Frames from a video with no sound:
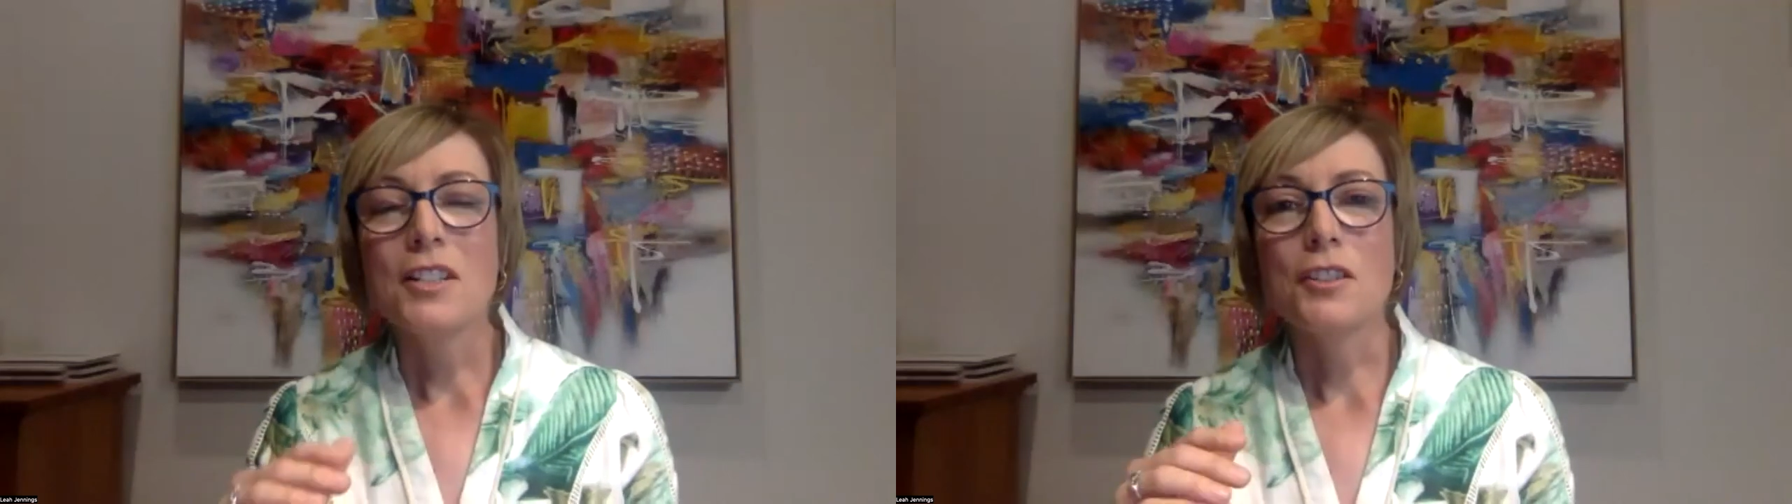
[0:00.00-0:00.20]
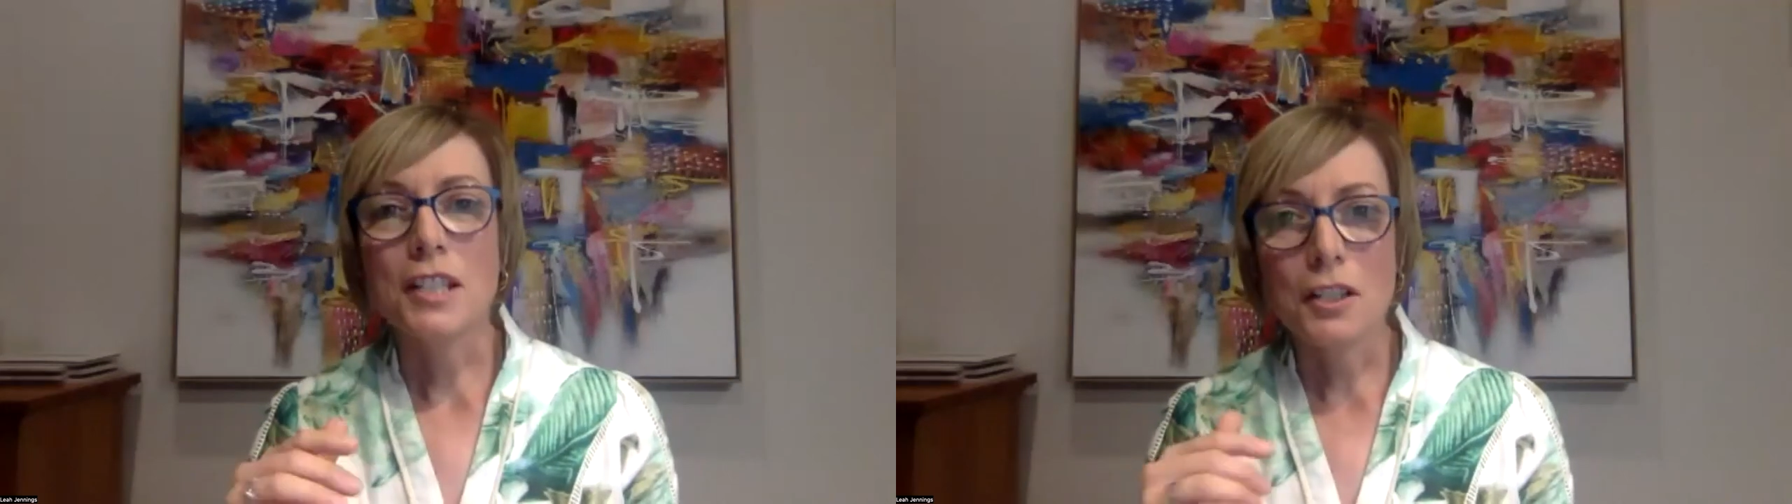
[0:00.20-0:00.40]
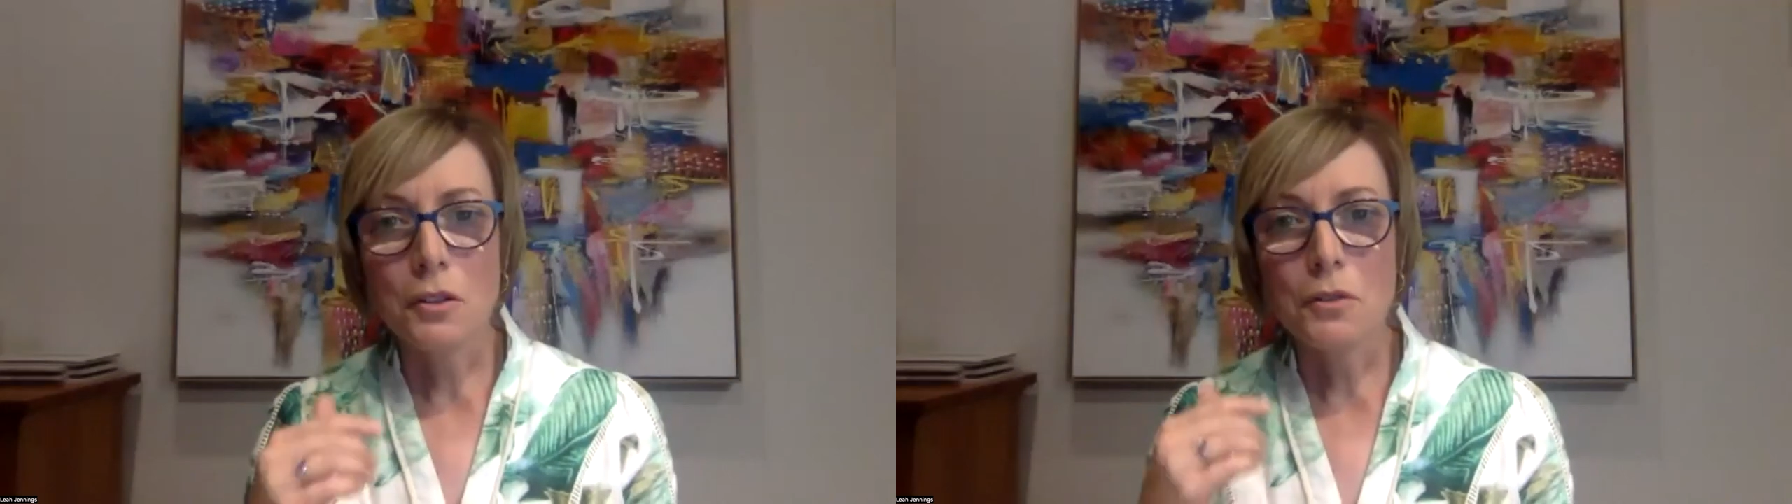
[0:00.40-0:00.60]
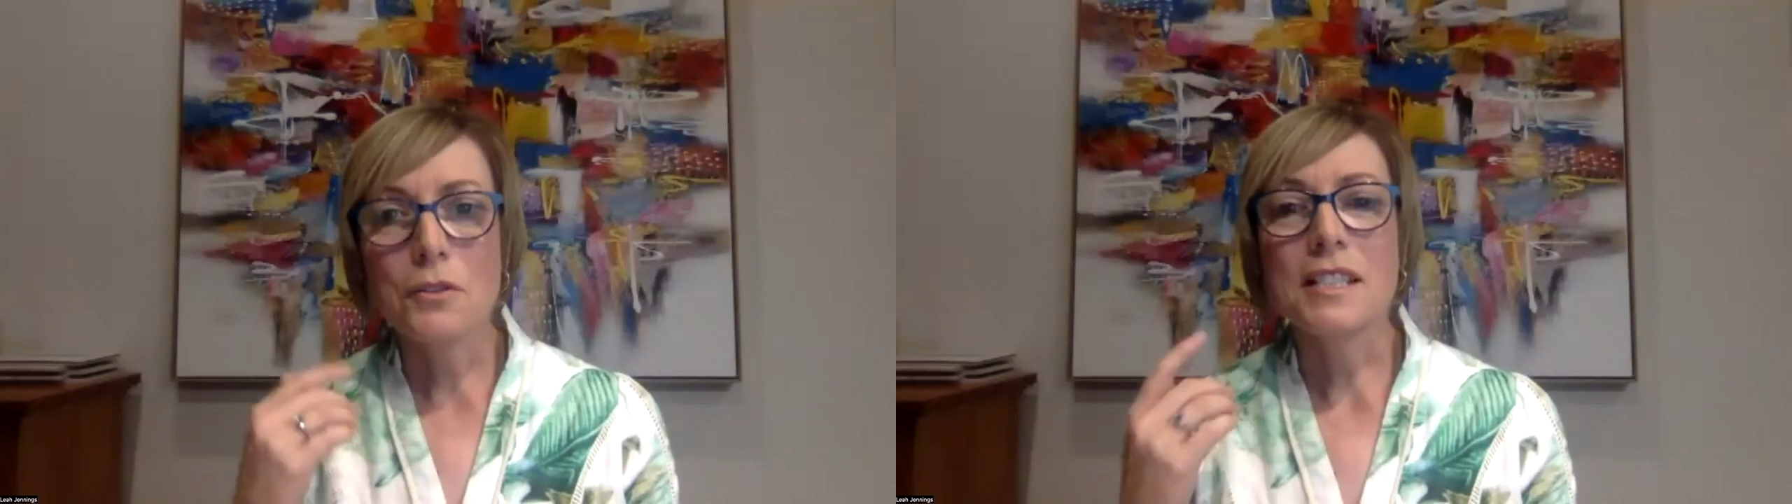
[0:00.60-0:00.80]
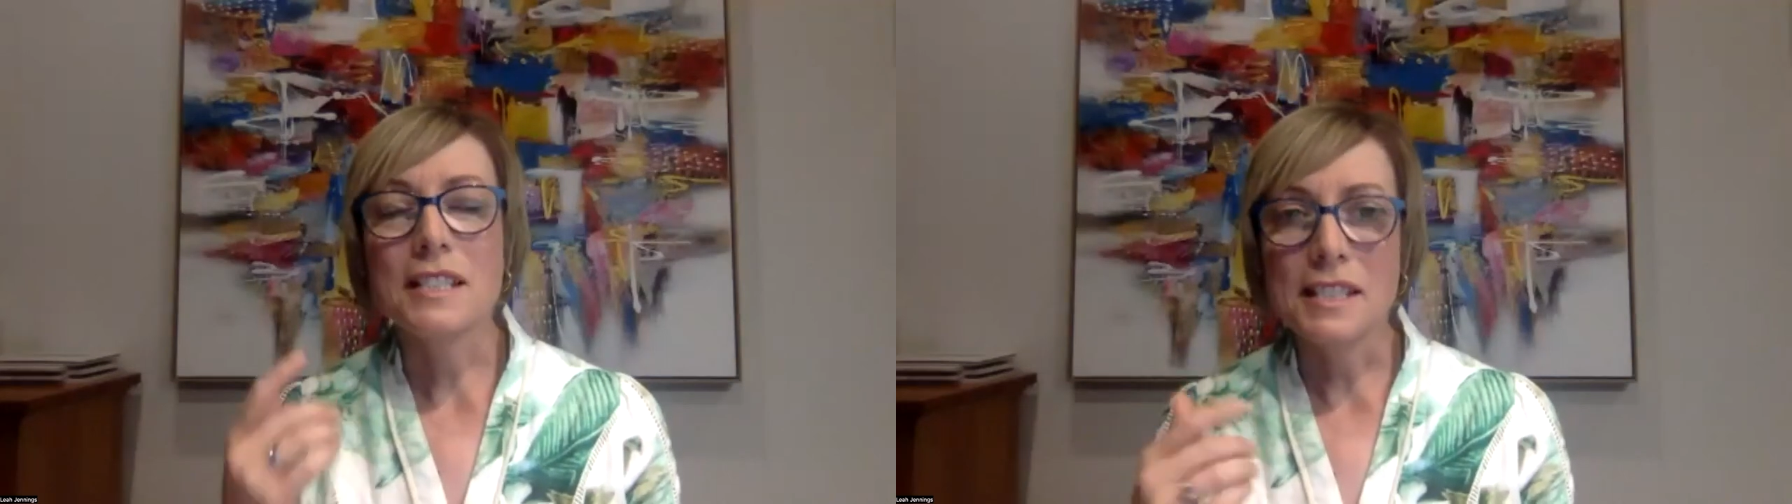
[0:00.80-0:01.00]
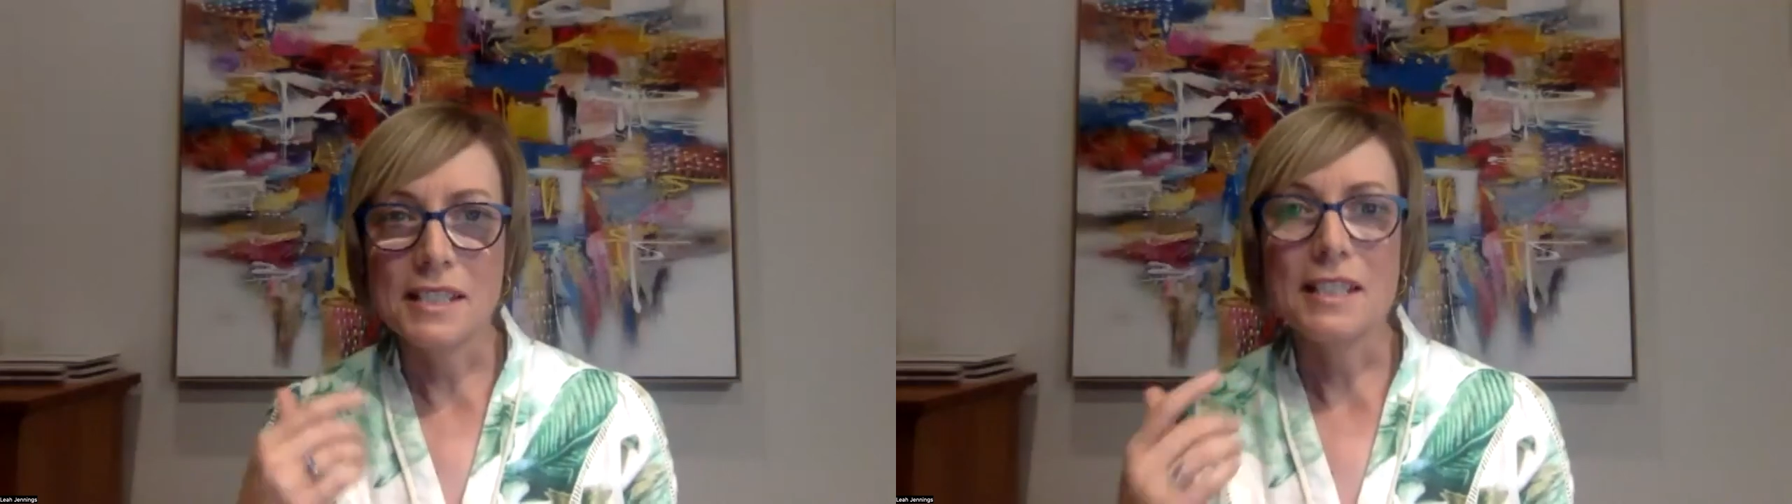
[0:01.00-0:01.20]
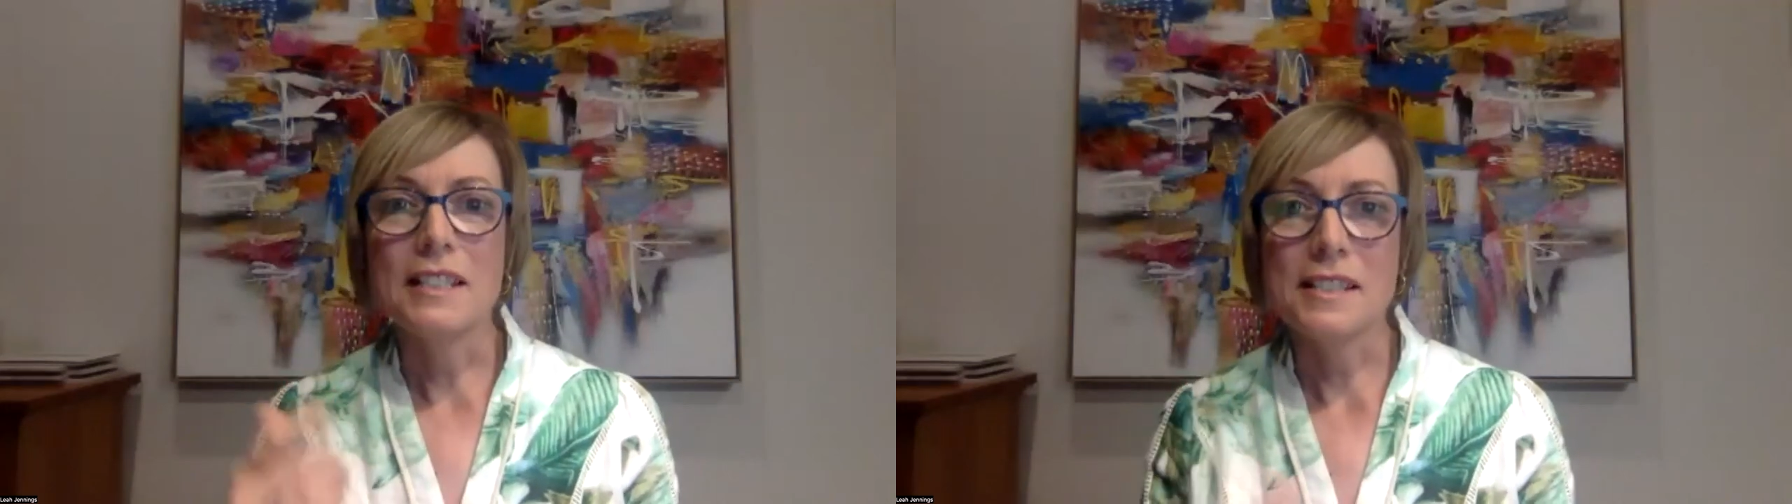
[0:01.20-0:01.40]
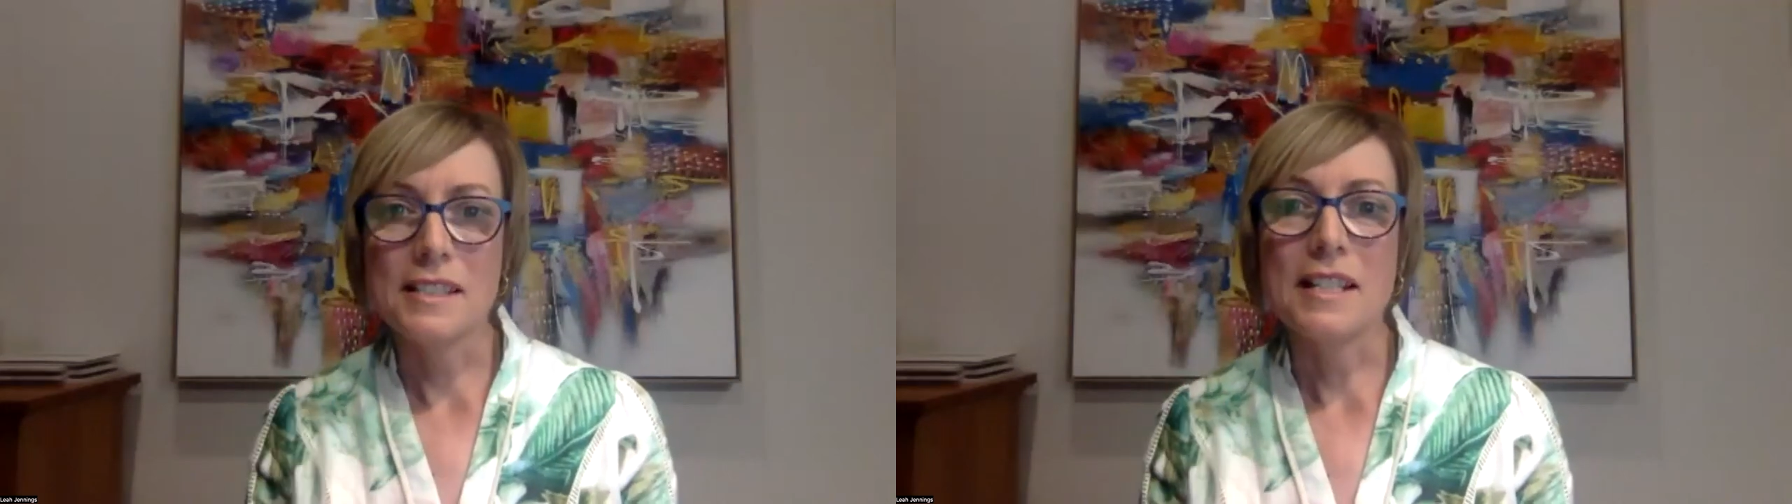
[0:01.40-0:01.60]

you can cause a dizziness